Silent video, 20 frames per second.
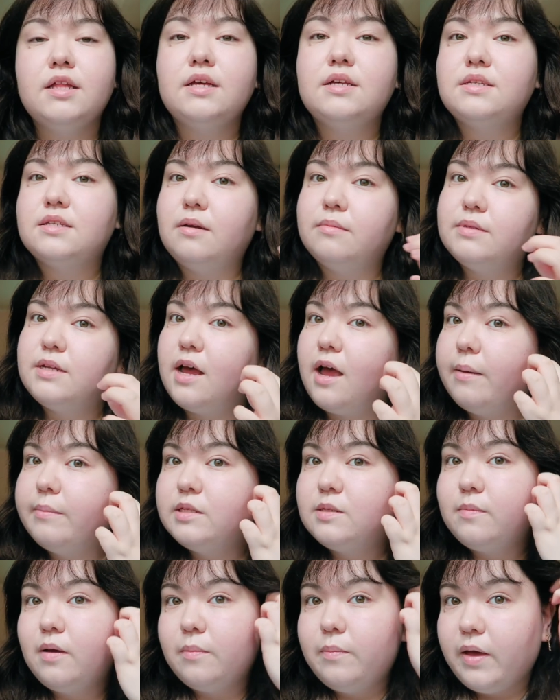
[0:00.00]
feel like
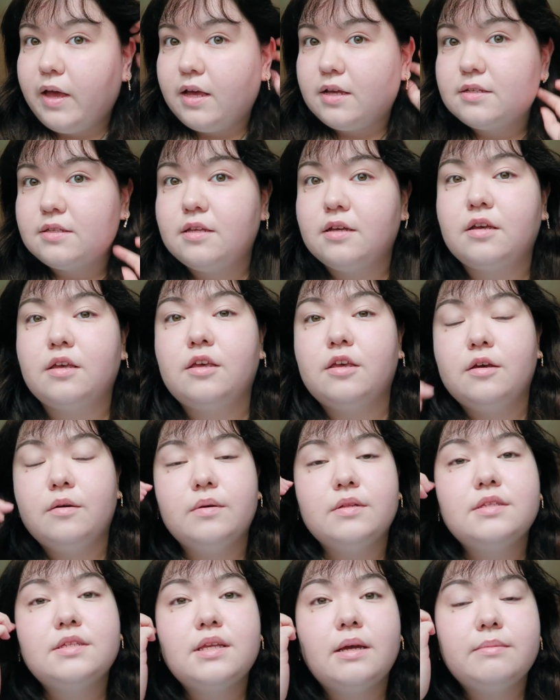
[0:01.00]
sometimes my bangs look
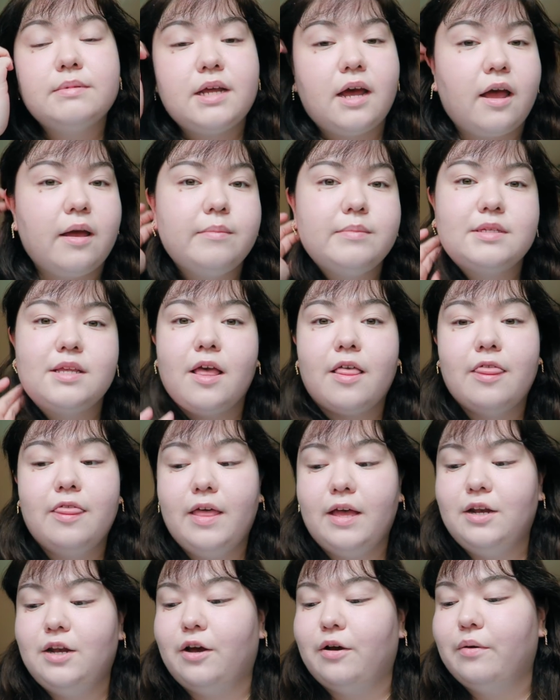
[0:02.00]
cute and sometimes
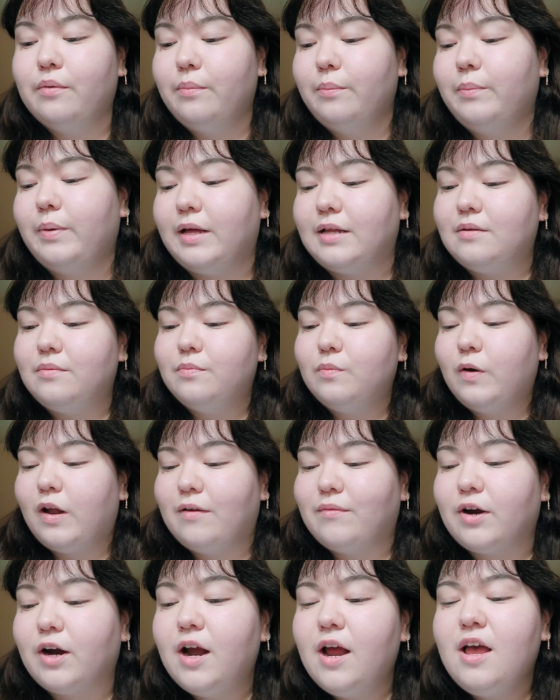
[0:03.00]
they don't, but
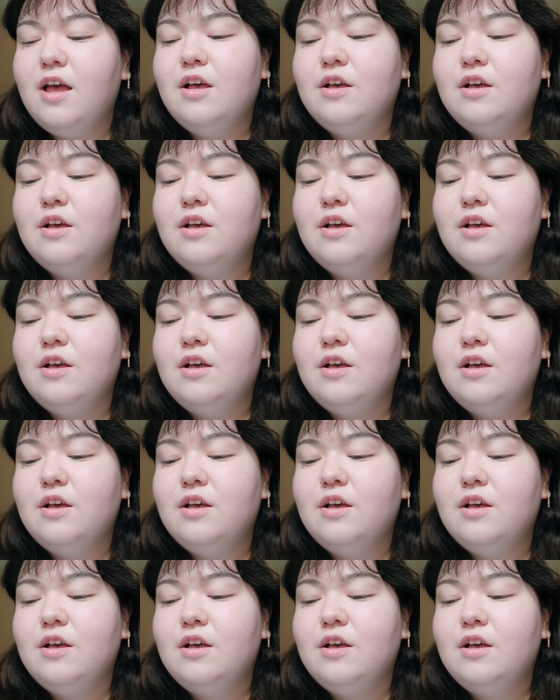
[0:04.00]
whatever.